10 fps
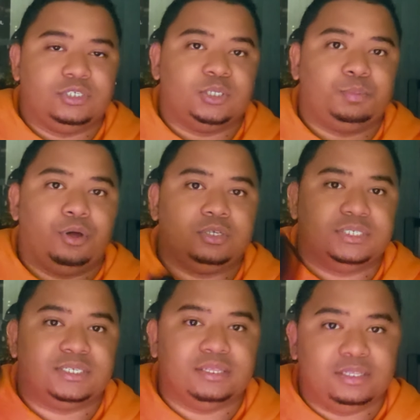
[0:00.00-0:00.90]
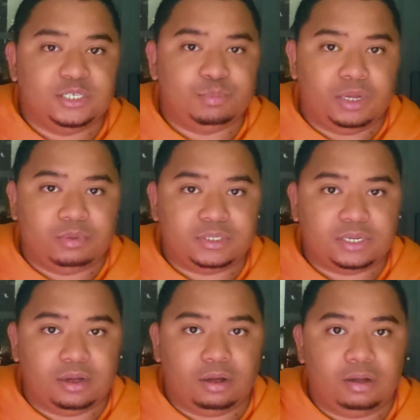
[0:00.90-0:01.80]
to just purchase these babies
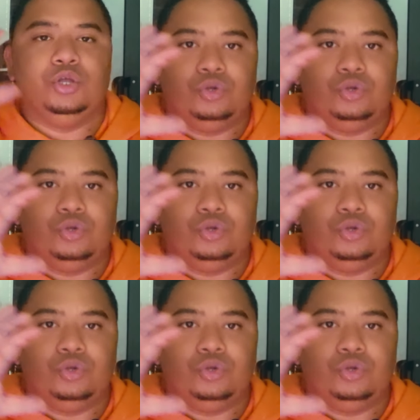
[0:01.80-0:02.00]
here.